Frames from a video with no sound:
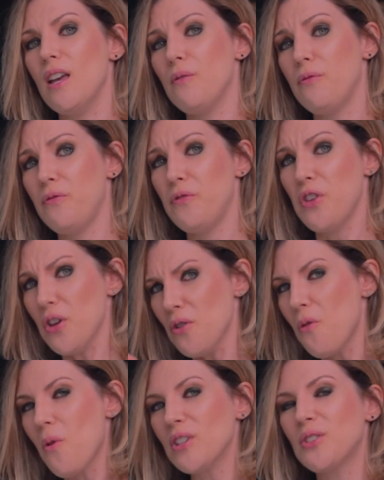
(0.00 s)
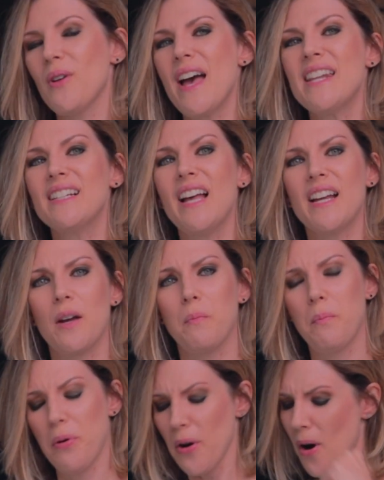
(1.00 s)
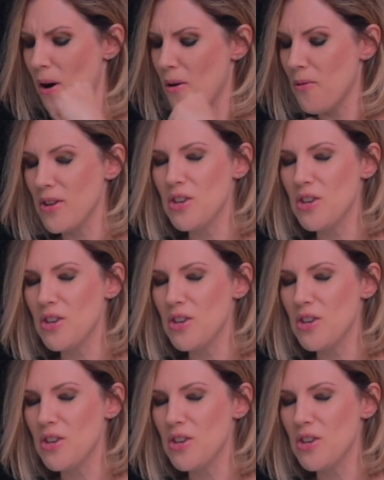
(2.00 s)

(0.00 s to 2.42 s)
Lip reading: If you want to edit like a pro,